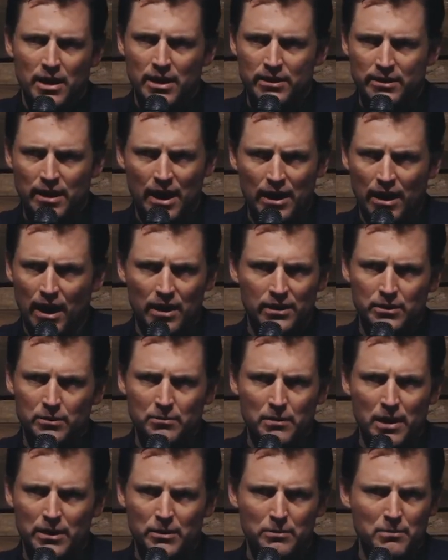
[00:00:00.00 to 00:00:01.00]
He's like,
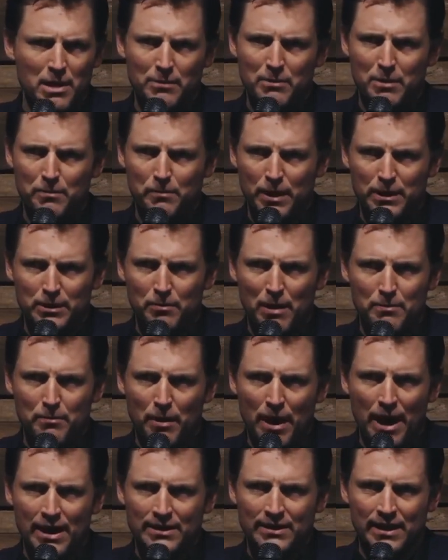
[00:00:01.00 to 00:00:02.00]
you, ma- you made me piss my
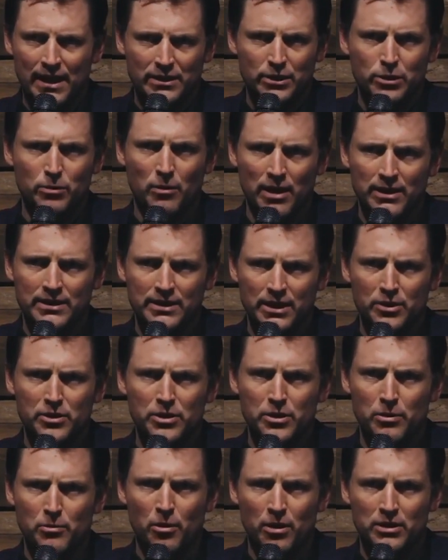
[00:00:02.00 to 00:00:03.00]
pants and I just want to see
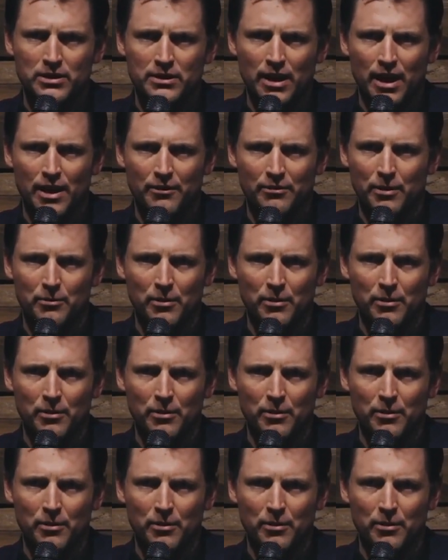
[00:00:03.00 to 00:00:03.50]
you do more stuff.